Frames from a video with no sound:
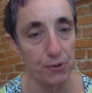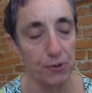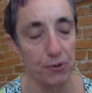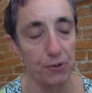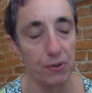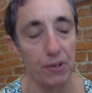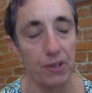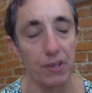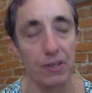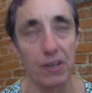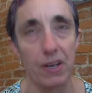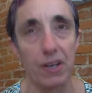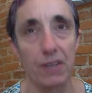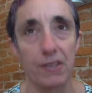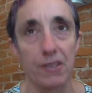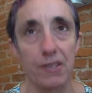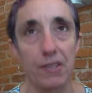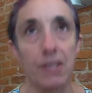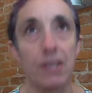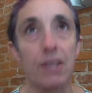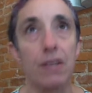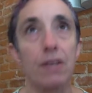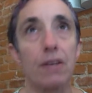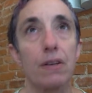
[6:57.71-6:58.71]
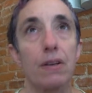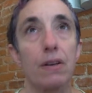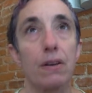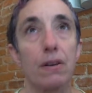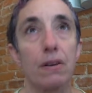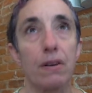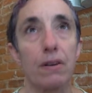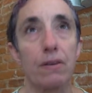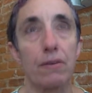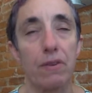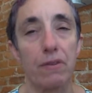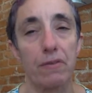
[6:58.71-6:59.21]
So he does see the
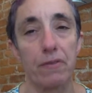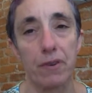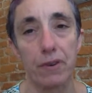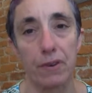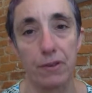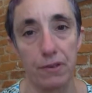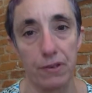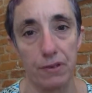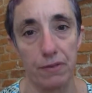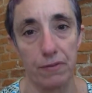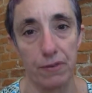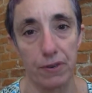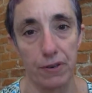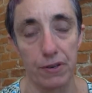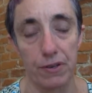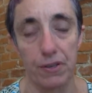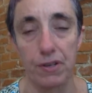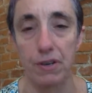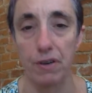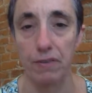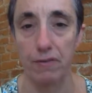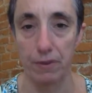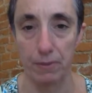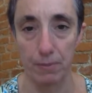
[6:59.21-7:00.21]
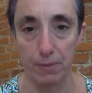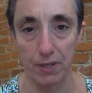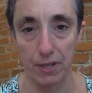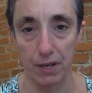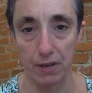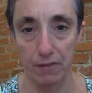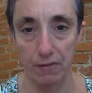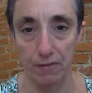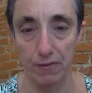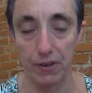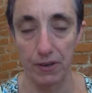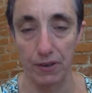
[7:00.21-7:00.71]
non-reversed version of
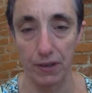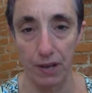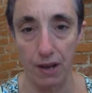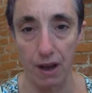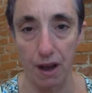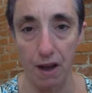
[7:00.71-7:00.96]
himself fairly